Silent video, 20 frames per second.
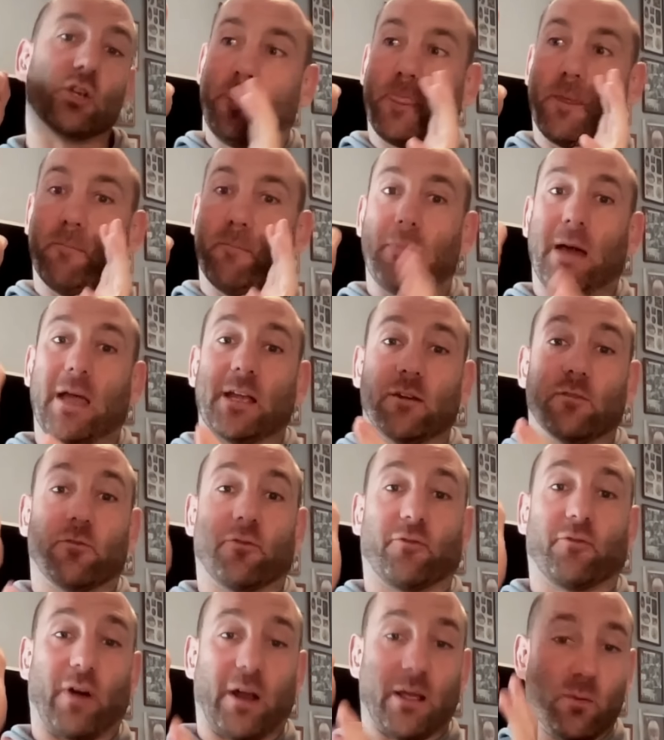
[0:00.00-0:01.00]
the main
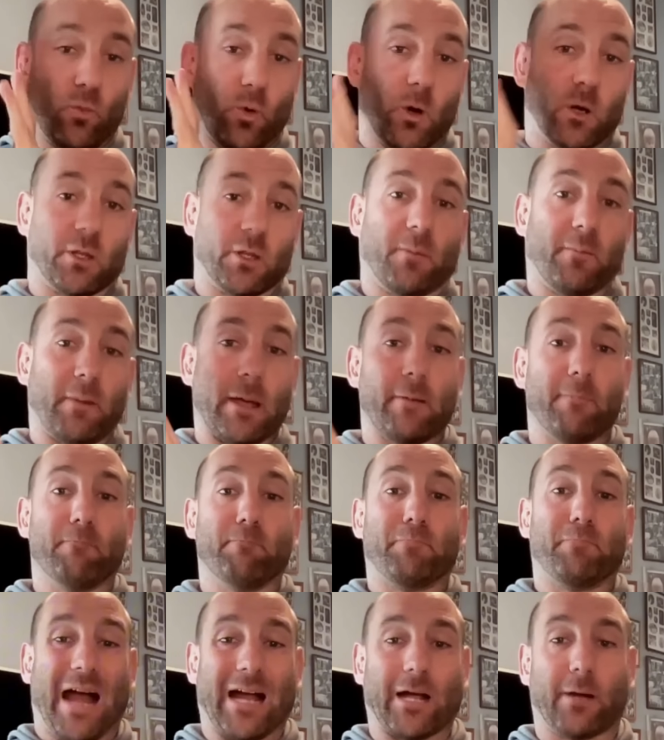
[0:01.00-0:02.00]
framework, the main
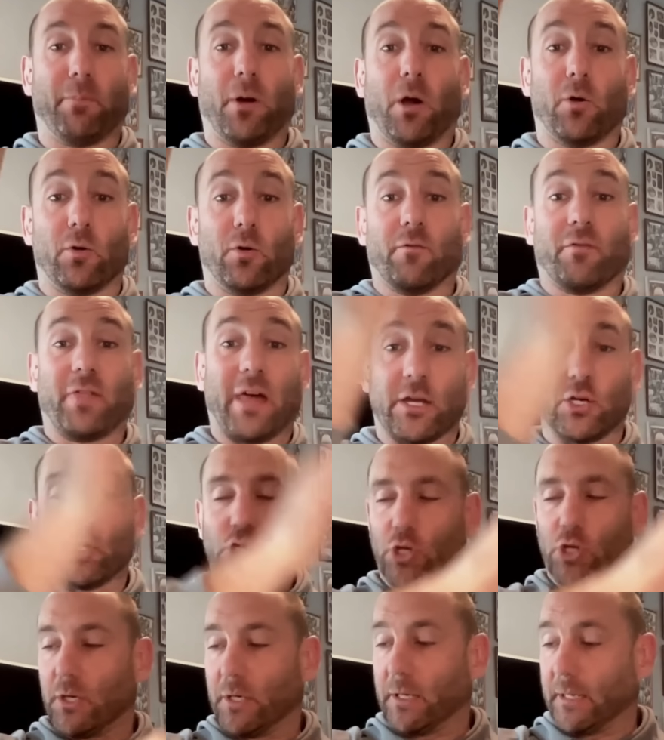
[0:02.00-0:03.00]
backbone of that
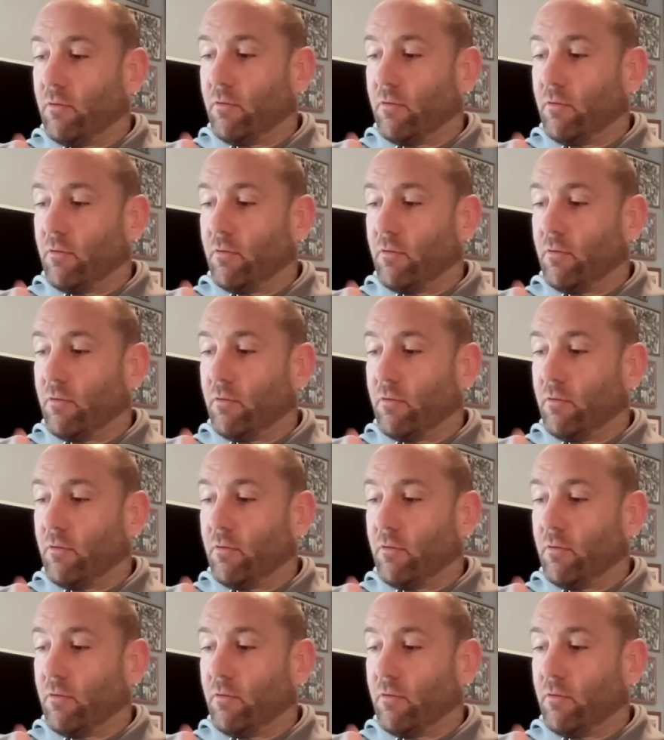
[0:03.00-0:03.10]
journey.